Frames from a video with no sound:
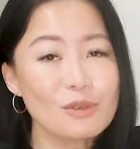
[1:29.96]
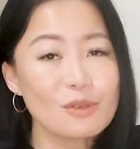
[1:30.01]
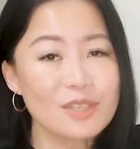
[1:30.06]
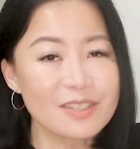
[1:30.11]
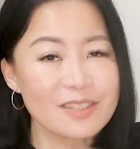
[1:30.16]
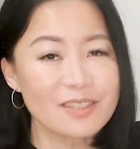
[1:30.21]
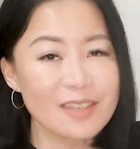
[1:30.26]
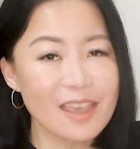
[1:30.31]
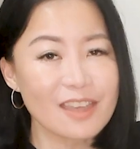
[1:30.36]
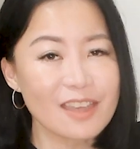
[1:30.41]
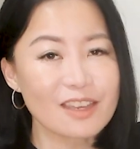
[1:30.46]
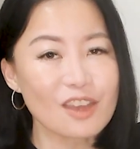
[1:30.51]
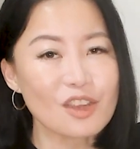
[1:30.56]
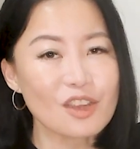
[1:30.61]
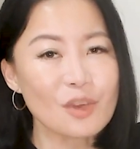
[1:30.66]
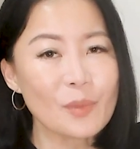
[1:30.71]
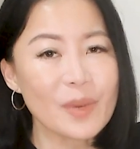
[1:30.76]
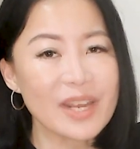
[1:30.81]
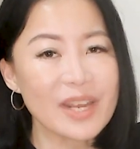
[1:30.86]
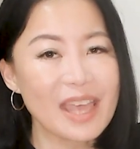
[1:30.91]
said you
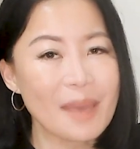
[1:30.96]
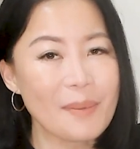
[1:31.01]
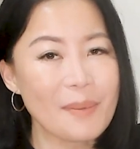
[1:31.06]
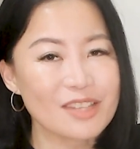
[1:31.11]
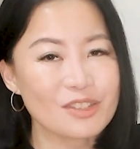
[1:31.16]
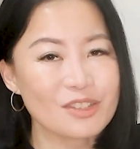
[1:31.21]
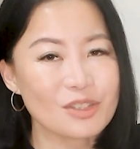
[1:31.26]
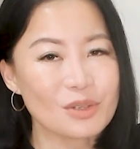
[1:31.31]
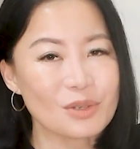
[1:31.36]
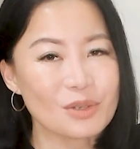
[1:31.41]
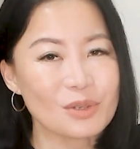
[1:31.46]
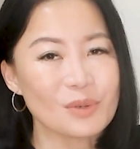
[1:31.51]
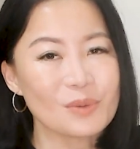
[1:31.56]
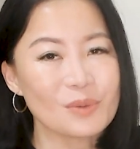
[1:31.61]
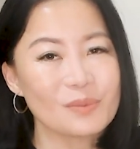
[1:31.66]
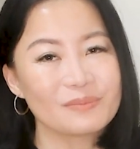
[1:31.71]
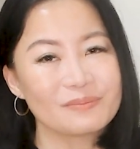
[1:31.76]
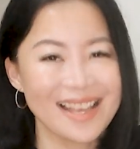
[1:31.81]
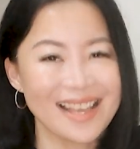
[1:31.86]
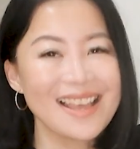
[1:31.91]
would get back to.
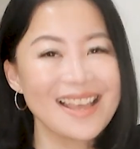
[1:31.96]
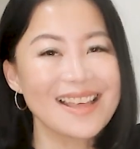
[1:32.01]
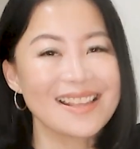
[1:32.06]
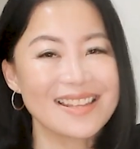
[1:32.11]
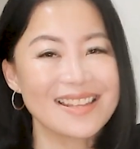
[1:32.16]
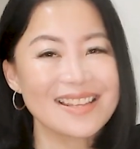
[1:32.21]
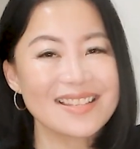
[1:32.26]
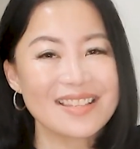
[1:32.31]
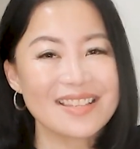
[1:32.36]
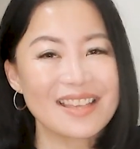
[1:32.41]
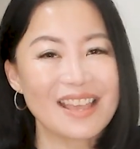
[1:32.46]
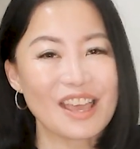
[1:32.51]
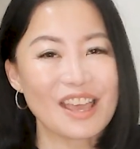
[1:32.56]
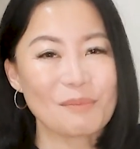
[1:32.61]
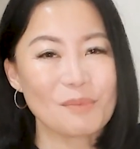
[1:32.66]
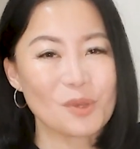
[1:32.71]
This gap